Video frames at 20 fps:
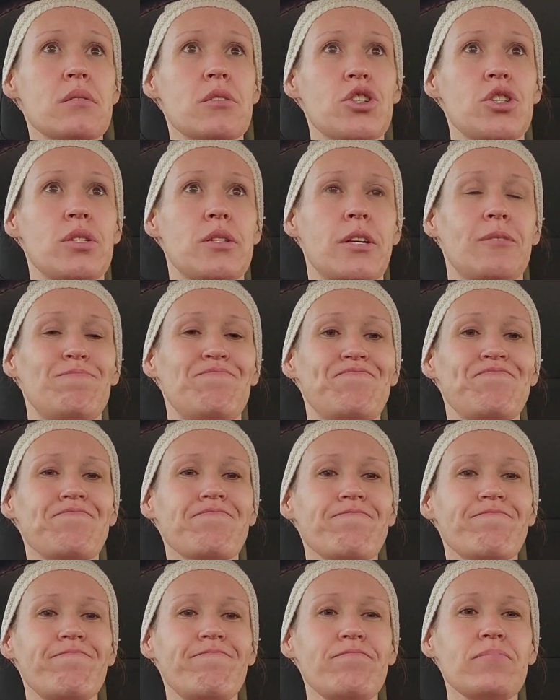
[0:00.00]
And she said,
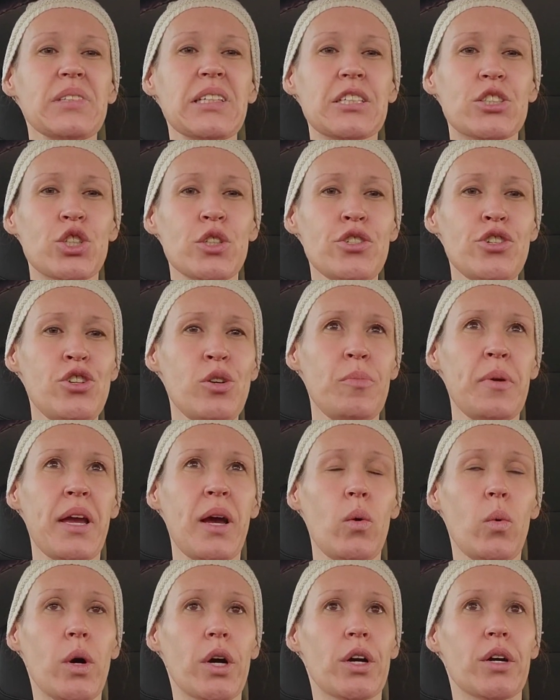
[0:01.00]
shouldn't you be
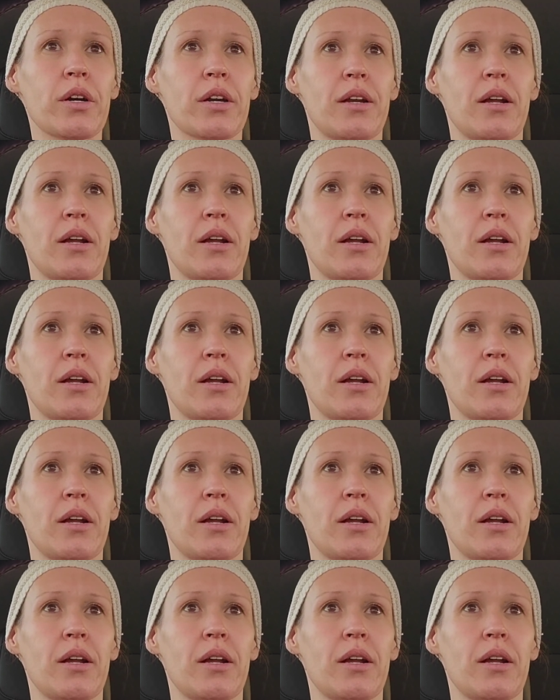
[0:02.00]
at work?